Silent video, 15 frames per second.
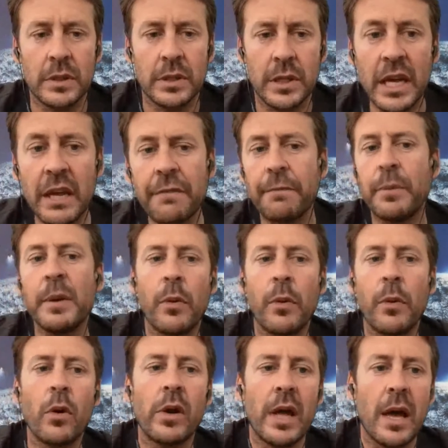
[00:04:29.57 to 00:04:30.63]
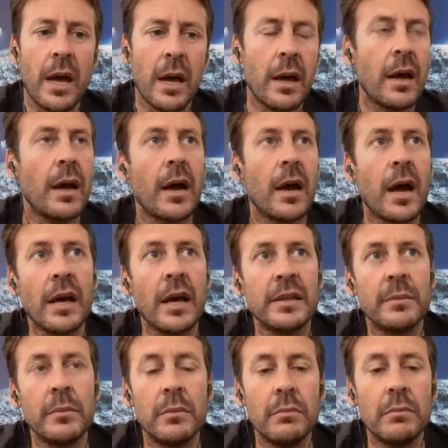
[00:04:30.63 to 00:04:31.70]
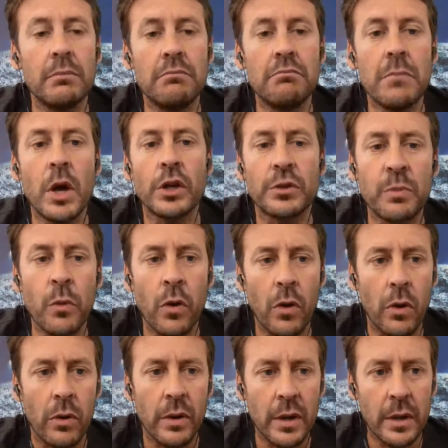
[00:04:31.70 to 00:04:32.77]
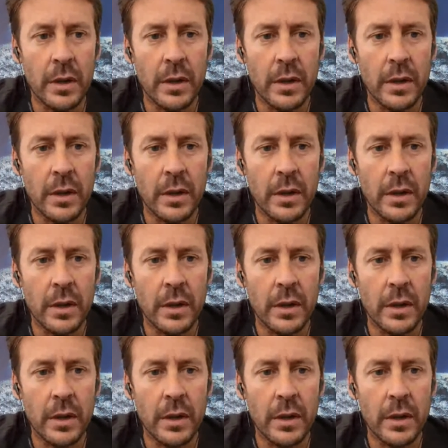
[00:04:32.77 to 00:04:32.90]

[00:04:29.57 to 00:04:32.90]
If people had much more